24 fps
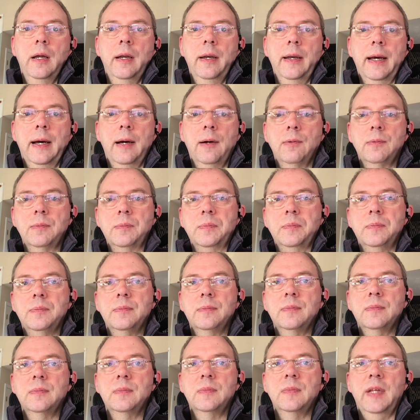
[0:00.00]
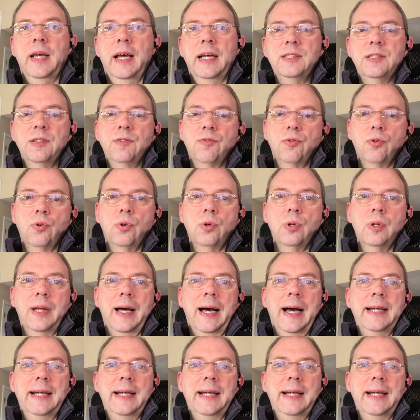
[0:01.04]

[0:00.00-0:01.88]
Now, as a rule,